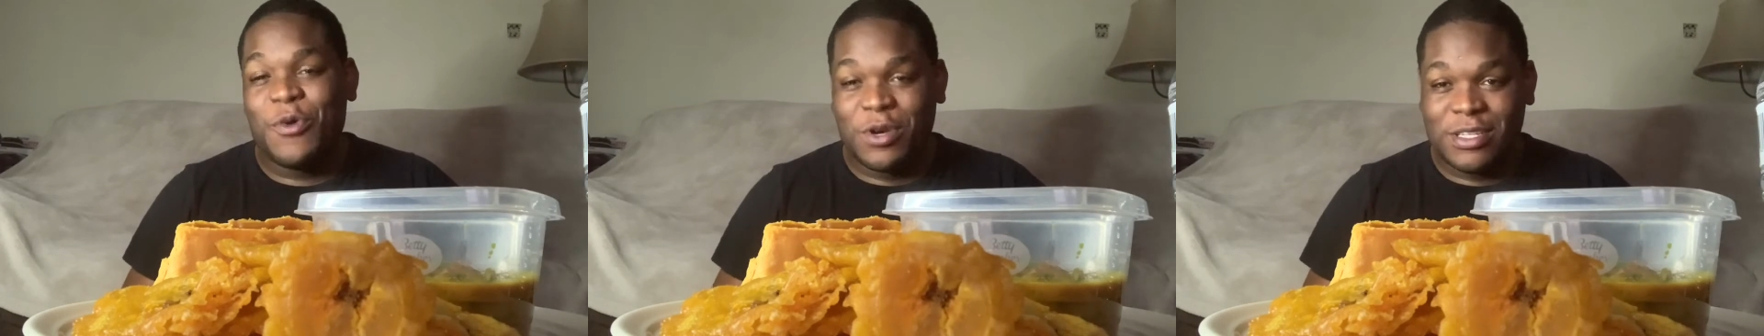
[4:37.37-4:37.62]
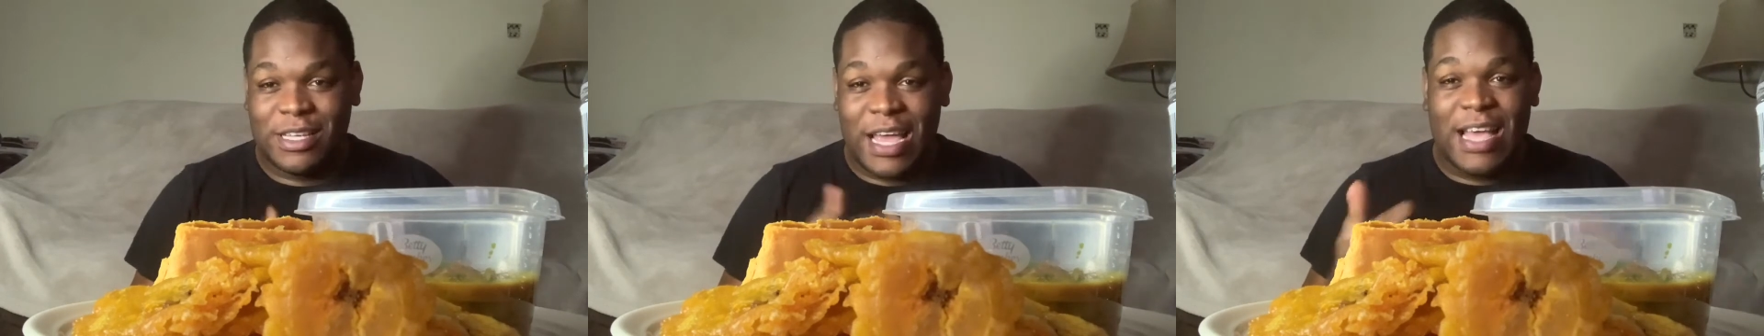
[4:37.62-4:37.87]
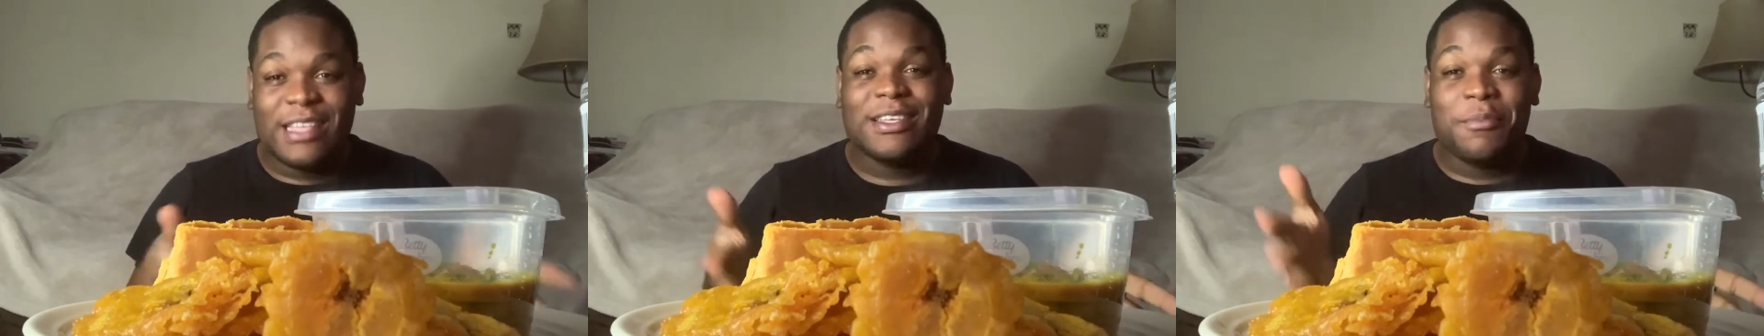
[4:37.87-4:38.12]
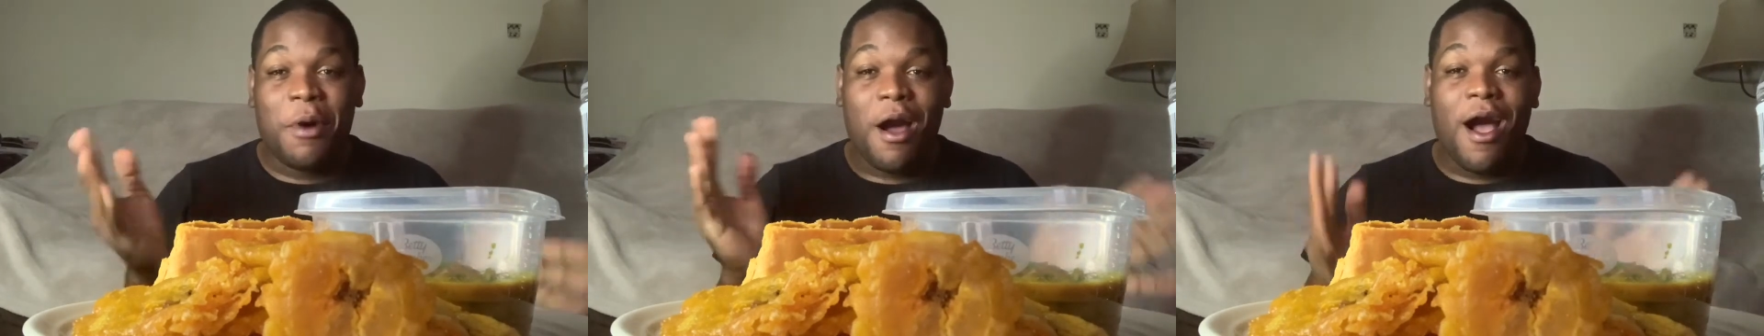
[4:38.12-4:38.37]
was
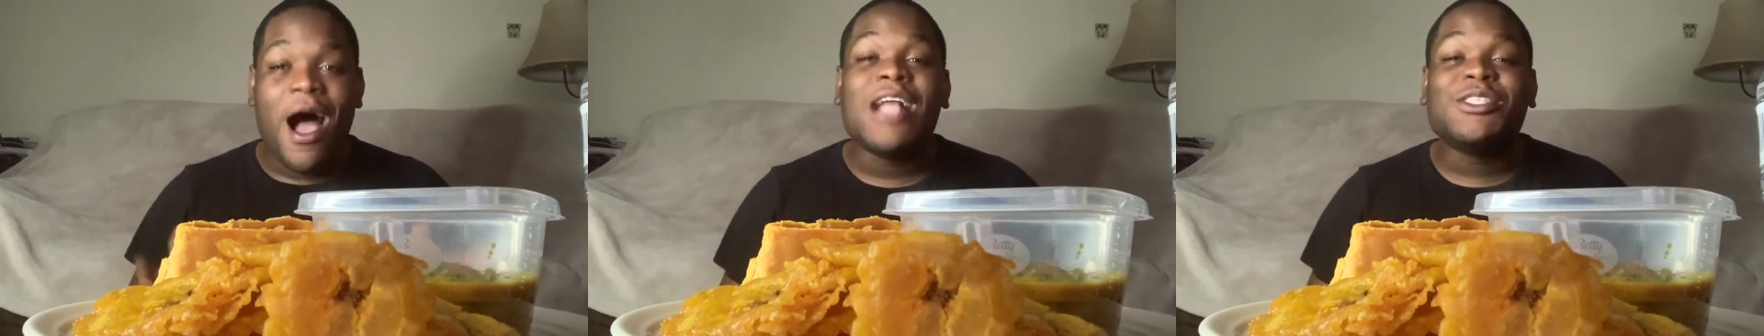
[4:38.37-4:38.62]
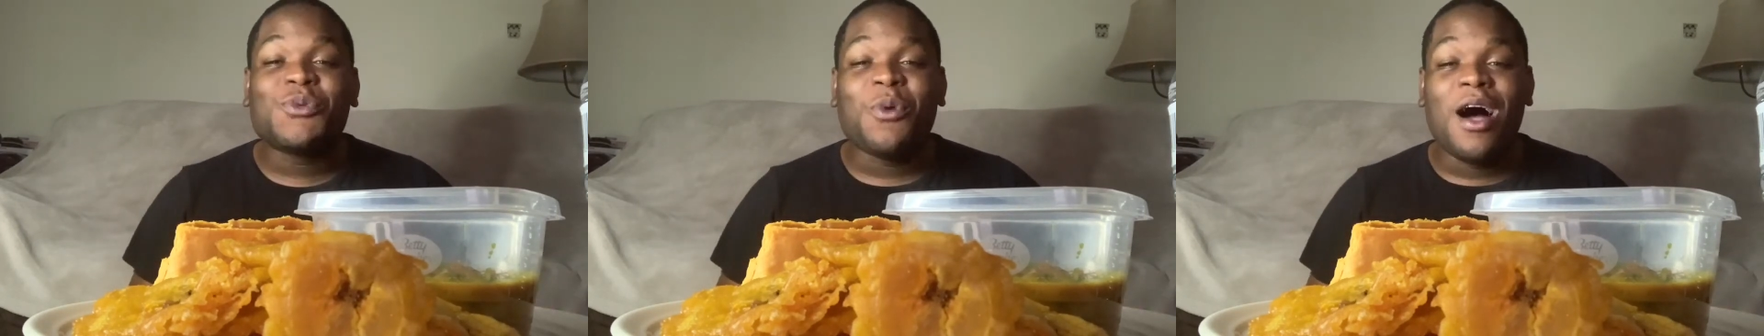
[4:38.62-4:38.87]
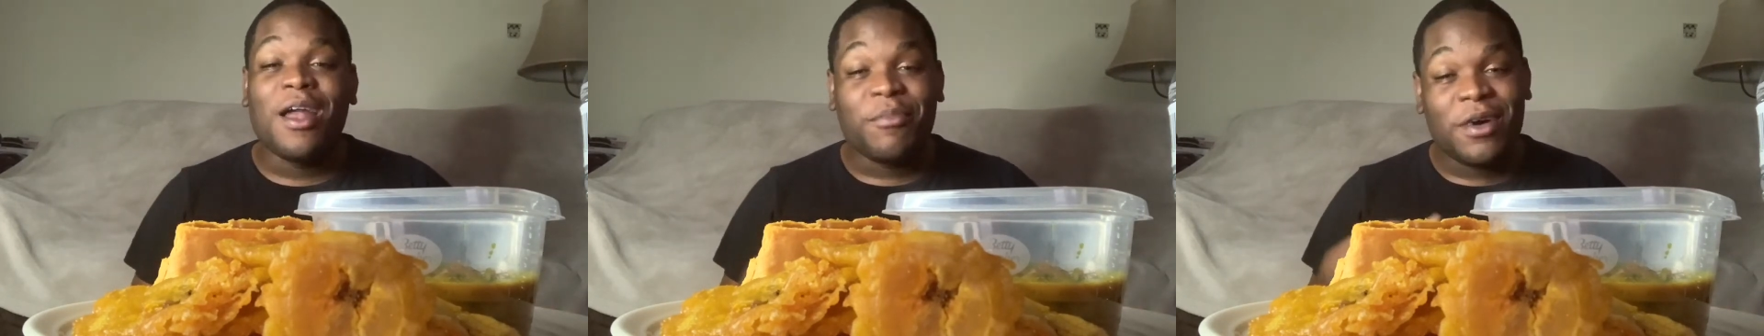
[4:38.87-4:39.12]
ASMR Antoine,